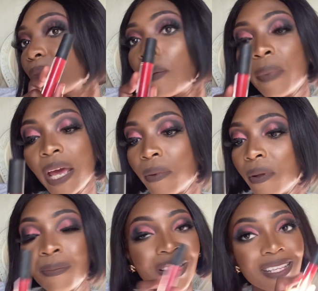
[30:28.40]
bad
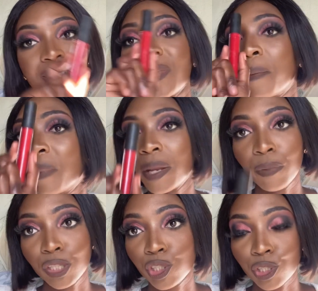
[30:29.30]

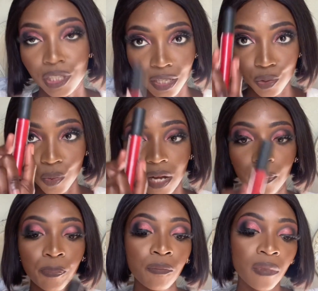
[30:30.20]
bitch. This one,
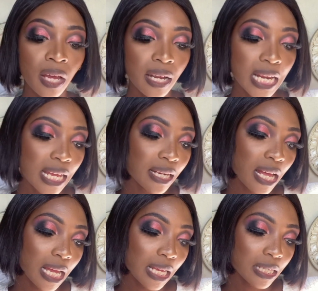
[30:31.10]
Lena.